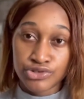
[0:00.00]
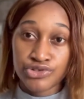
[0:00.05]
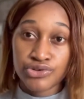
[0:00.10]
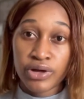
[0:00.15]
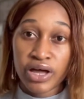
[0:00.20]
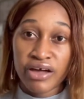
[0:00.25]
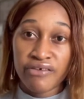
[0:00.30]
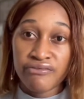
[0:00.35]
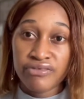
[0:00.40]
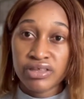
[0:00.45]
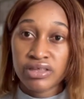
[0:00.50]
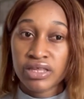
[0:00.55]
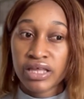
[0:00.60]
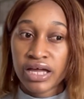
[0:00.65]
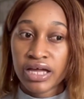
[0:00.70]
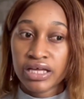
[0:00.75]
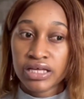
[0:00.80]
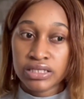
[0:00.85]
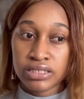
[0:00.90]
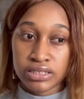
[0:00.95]
So having
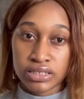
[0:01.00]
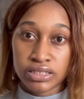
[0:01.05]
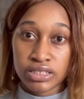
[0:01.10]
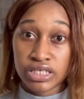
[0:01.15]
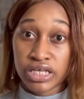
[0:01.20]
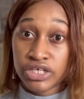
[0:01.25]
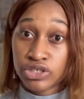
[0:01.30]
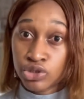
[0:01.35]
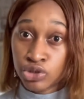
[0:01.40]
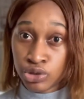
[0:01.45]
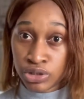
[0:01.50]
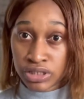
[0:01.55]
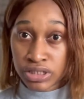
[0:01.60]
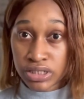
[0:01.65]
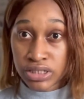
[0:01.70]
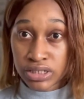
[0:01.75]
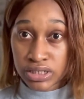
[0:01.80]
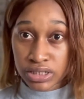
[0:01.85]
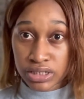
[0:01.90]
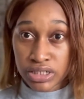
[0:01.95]
that internet, that joint
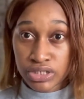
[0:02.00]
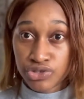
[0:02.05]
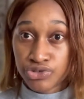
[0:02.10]
internet,